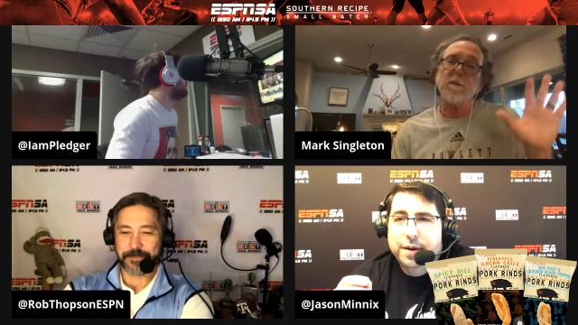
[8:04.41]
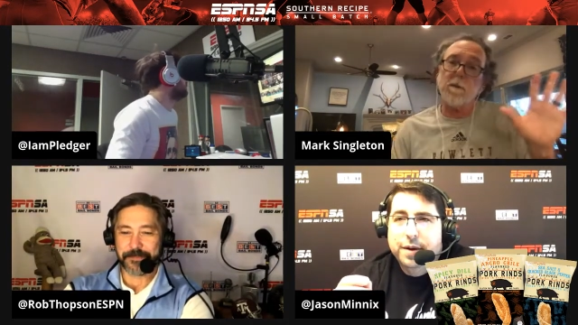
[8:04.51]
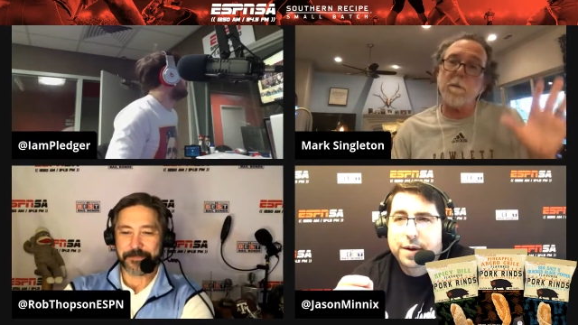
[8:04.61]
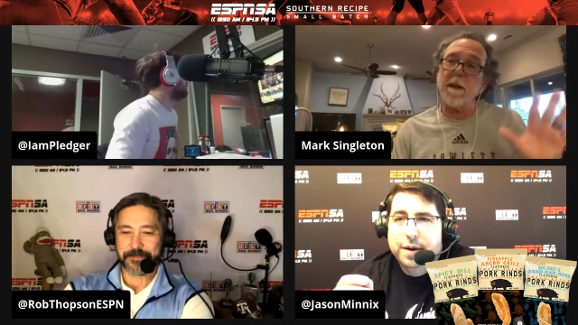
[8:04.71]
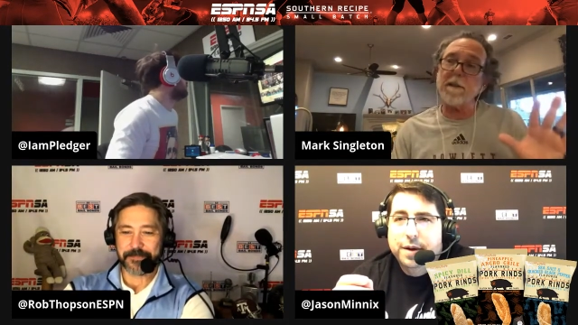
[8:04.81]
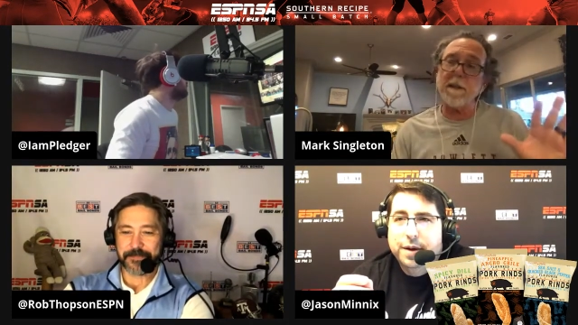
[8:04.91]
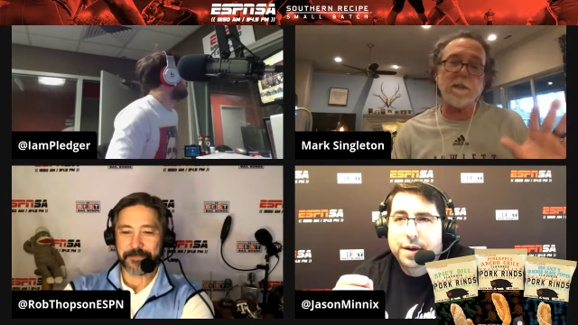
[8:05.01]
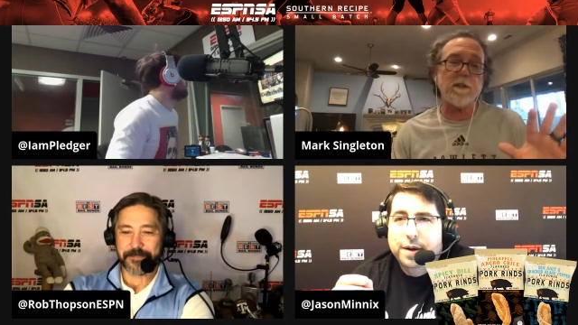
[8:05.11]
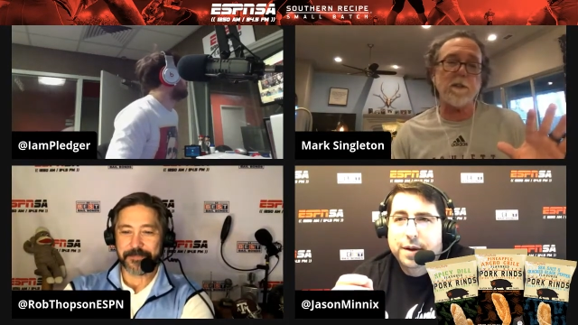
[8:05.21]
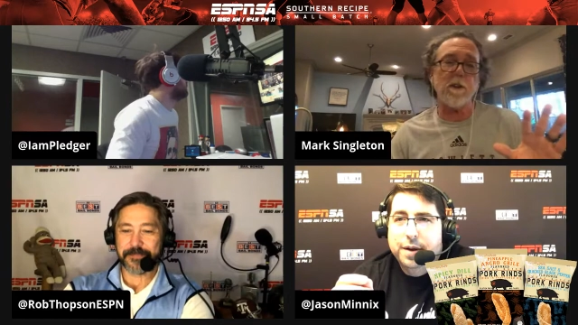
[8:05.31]
Speaker 1: You know,
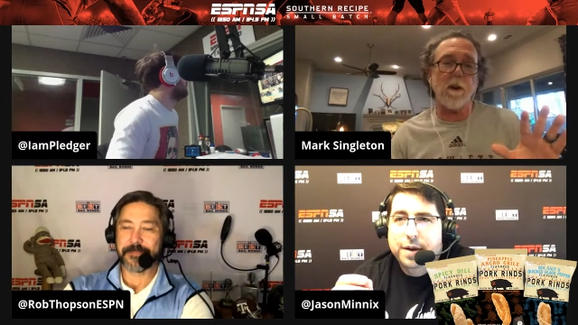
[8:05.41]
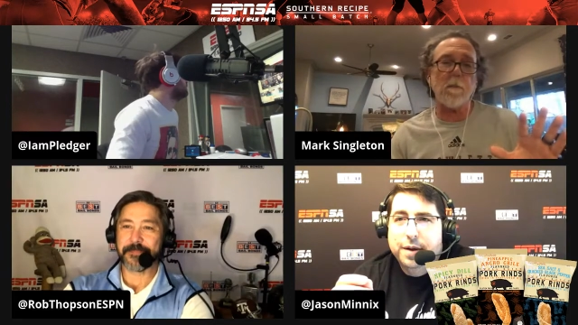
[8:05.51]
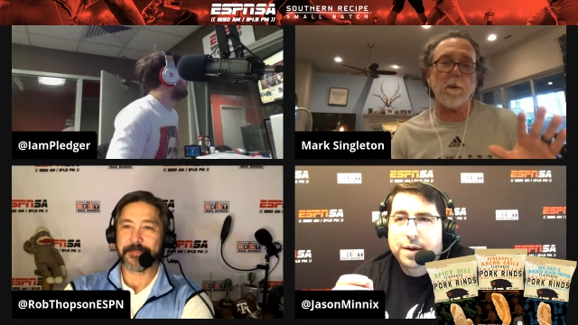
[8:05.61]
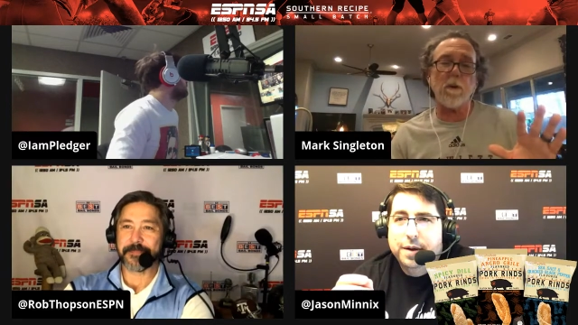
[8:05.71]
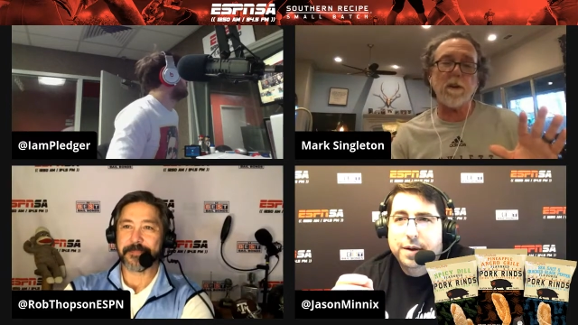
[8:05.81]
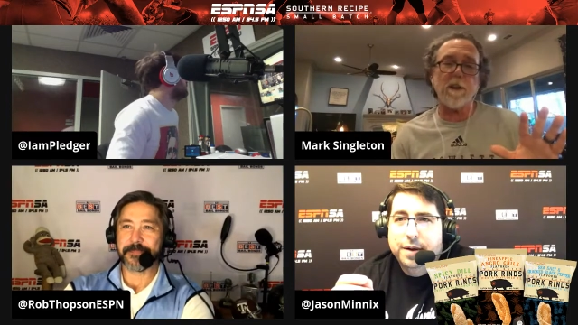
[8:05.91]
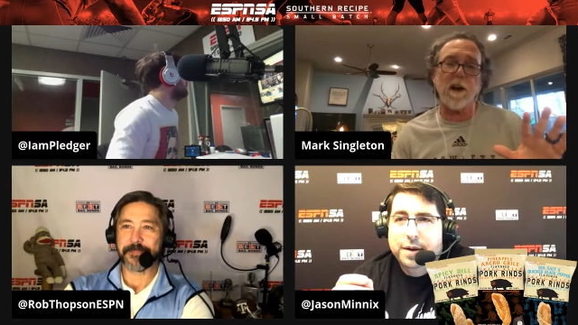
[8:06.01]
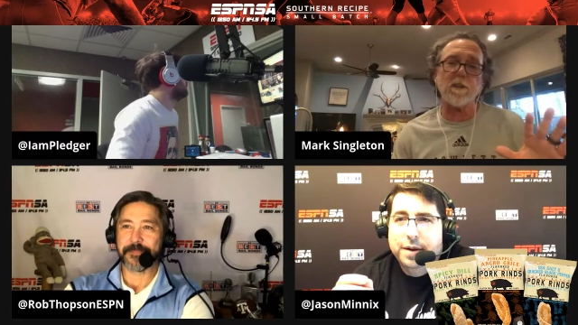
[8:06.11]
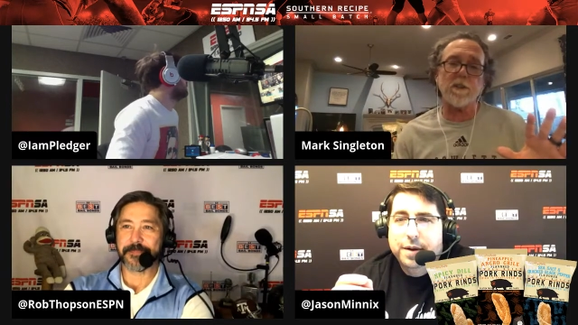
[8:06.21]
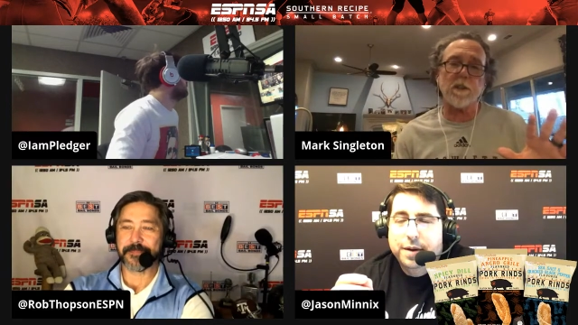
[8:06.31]
do pay attention. You are
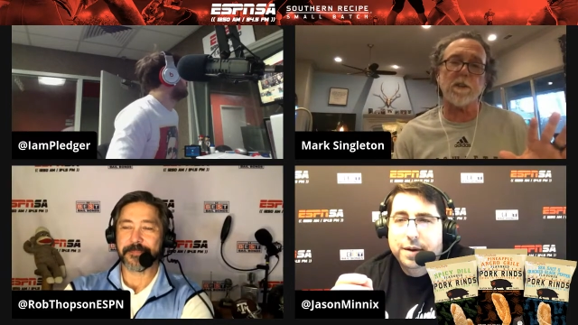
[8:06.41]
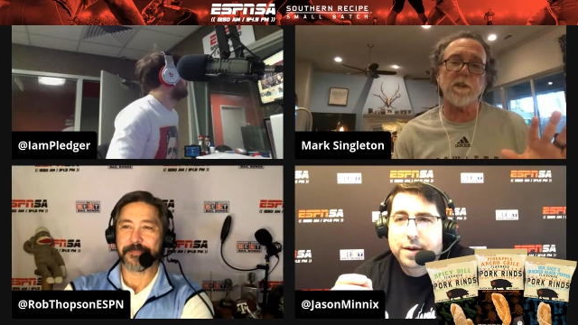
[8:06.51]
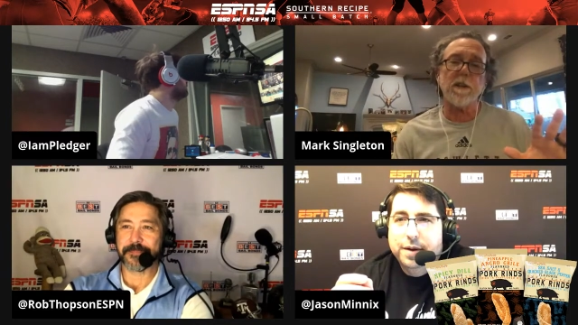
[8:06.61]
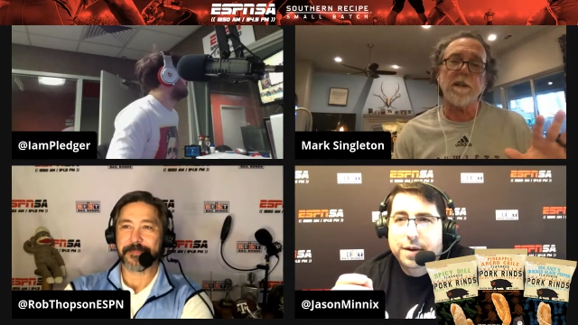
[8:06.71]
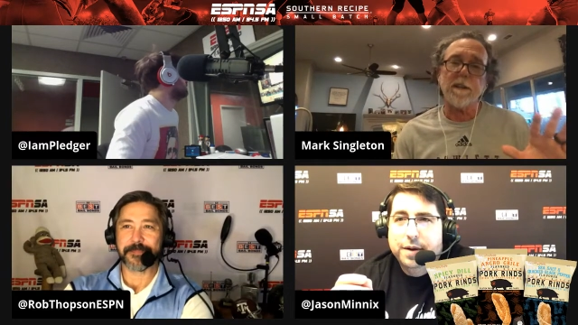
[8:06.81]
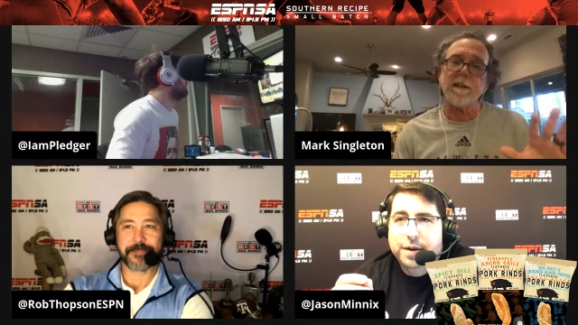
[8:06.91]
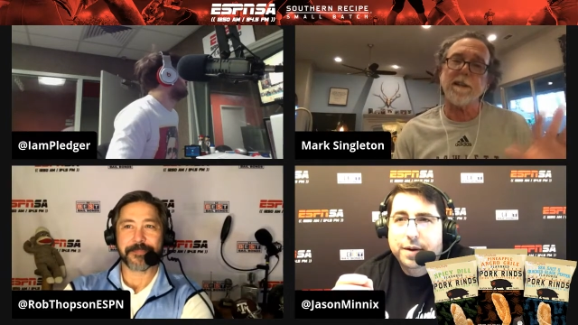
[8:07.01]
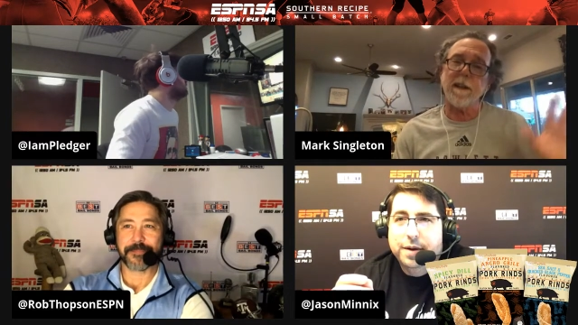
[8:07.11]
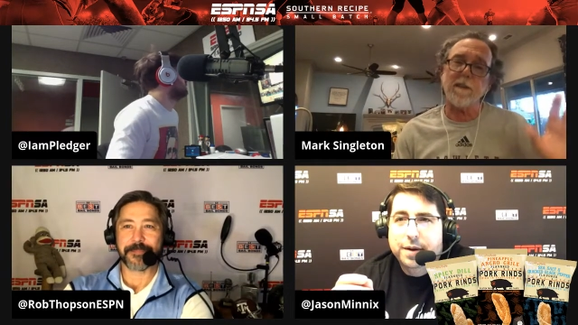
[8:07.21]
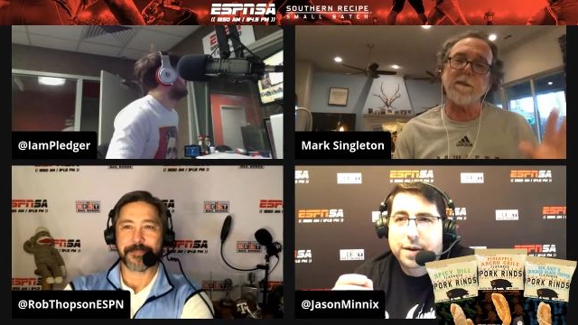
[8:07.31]
boiling hot sugar.
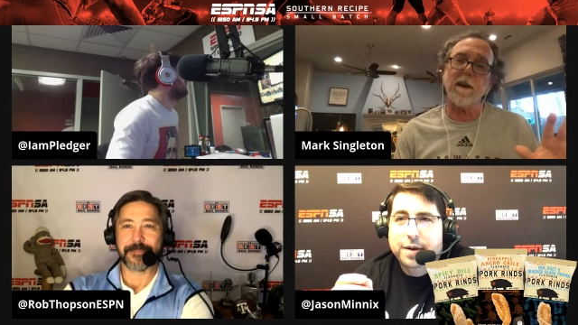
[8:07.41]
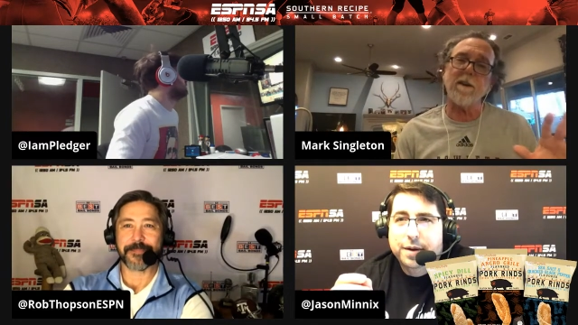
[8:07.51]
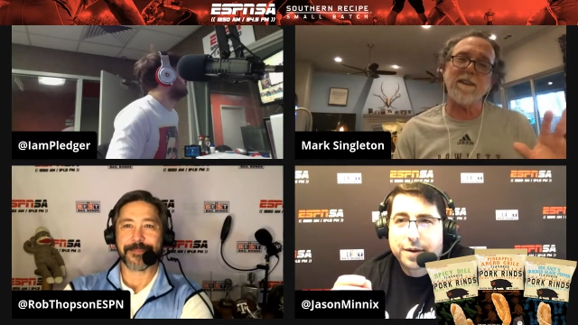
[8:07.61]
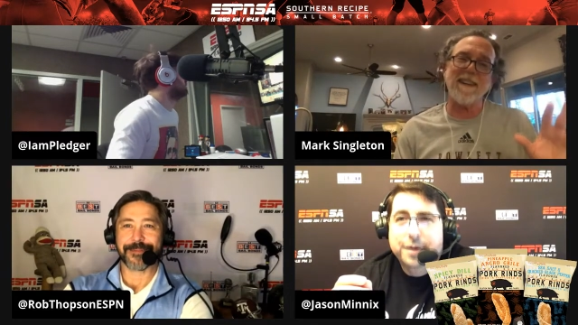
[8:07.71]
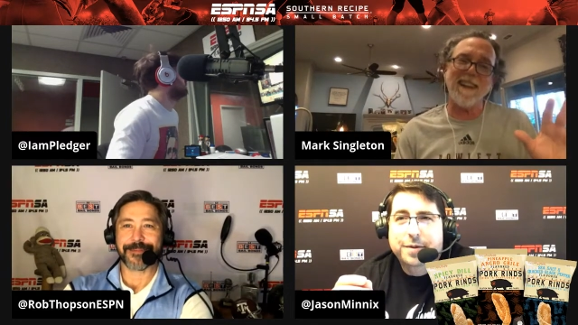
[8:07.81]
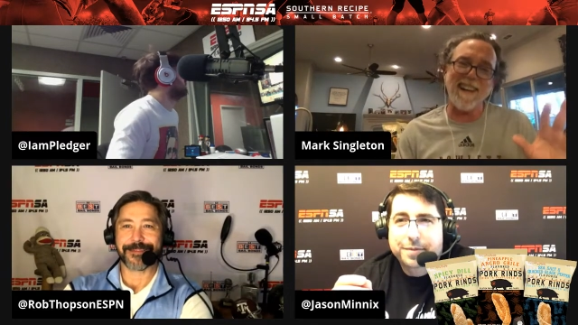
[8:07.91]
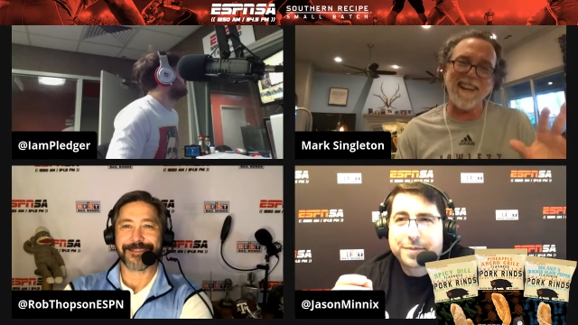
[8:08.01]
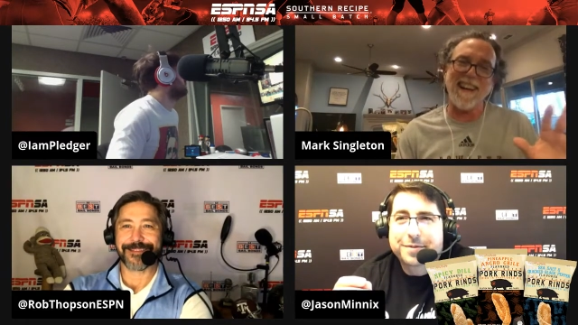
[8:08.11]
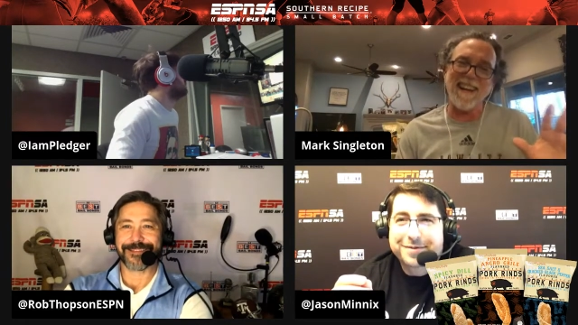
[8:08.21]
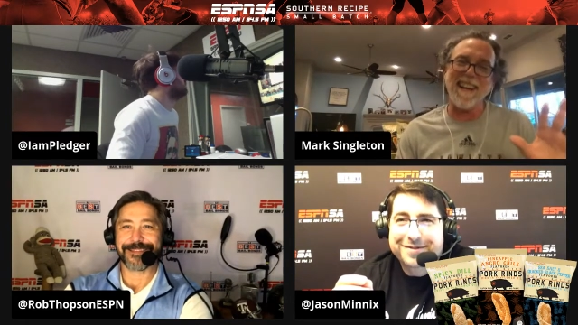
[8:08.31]
You know, don't.